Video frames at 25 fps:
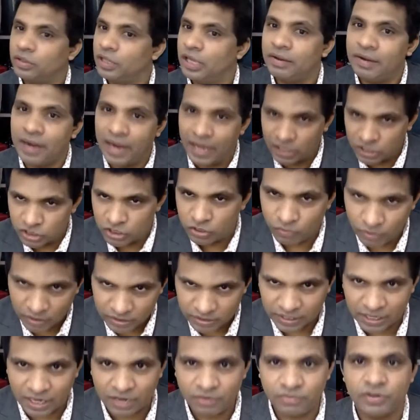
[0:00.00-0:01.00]
they'll ask you what is
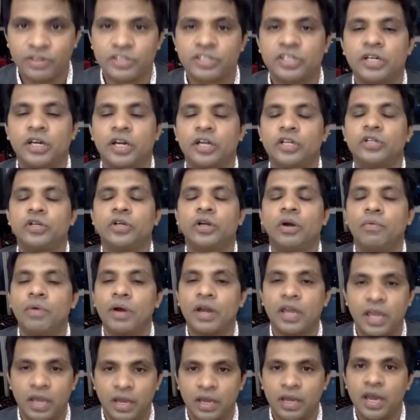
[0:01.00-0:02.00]
the conversion ratio you're
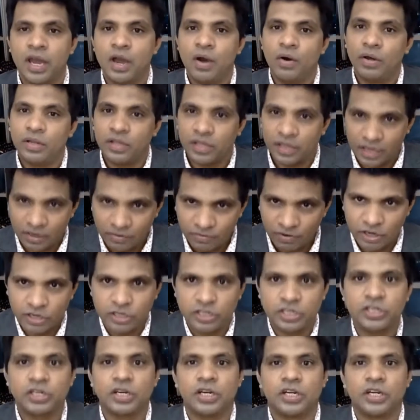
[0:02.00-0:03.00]
working. When the
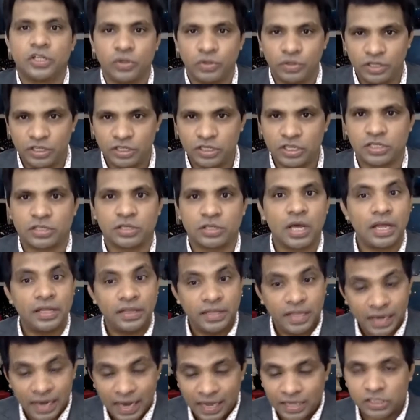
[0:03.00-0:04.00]
conversion ratio this is, and
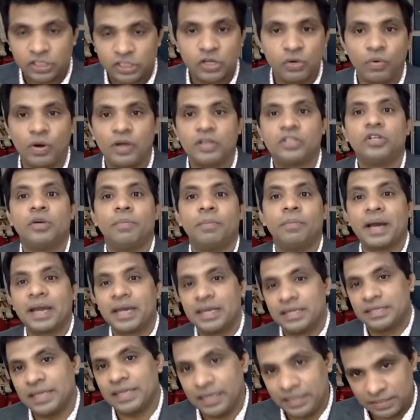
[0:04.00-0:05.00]
they'll ask you what's your
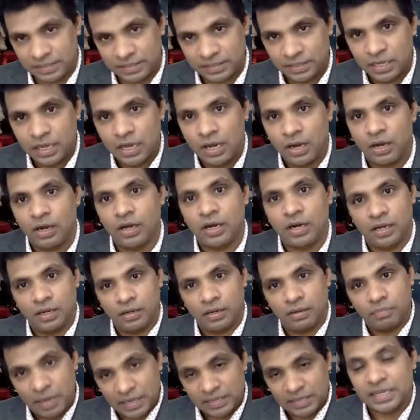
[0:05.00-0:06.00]
bucket size or
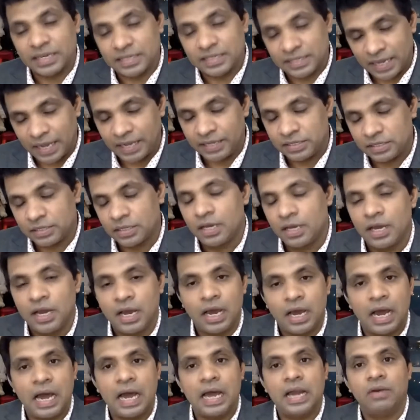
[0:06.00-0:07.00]
a basket size,
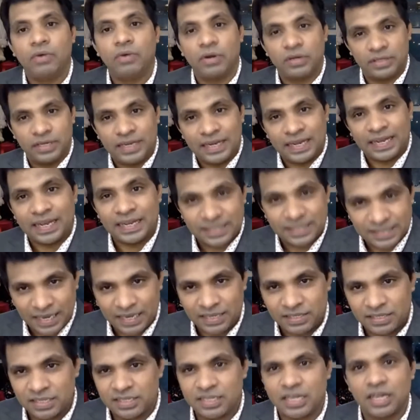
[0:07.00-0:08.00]
and what are the ticket
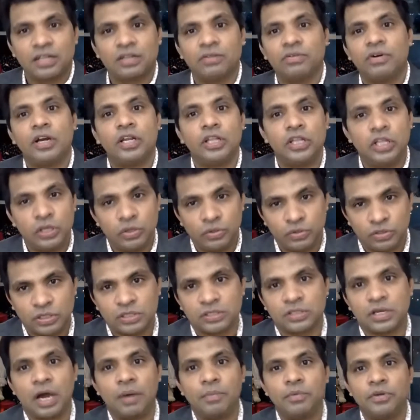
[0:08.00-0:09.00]
size. These are the word they use.
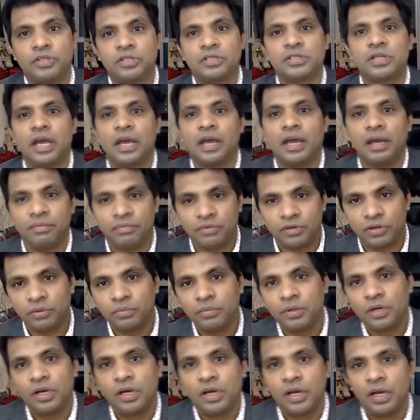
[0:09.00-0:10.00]
So how much is
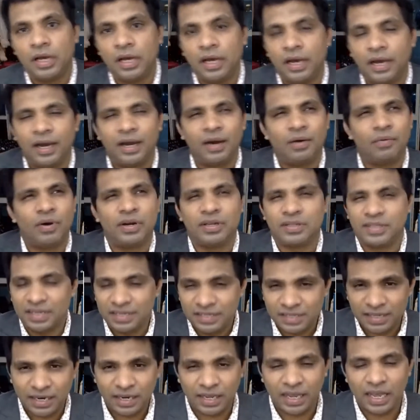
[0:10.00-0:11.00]
what there is
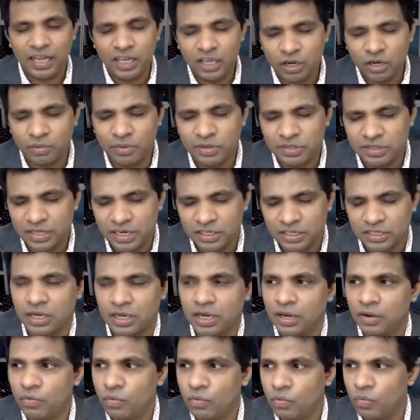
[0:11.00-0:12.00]
an e-commerce, there is
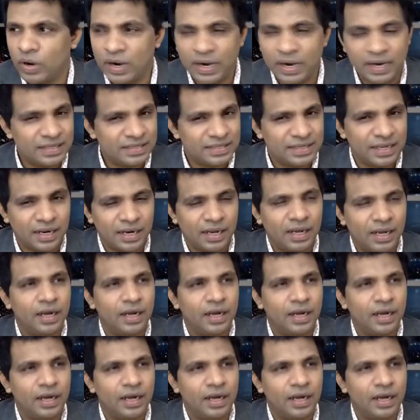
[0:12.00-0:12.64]
a word is there